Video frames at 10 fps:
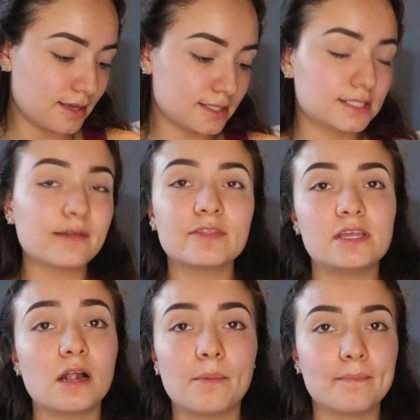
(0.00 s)
it's
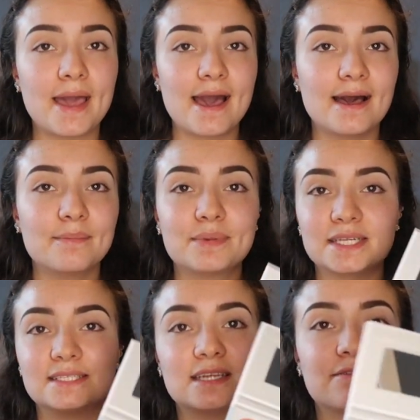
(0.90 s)
definitely not matte, but
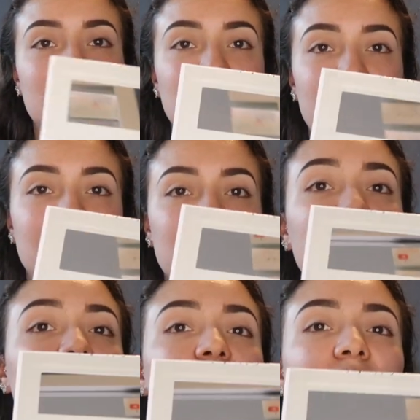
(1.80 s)
it's definitely like
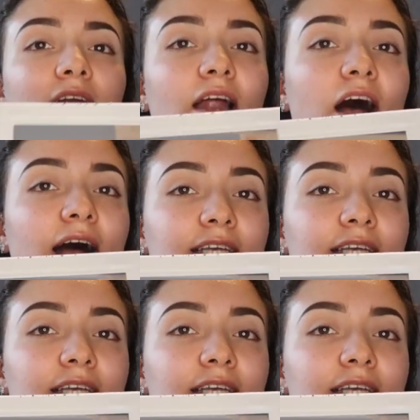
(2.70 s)
not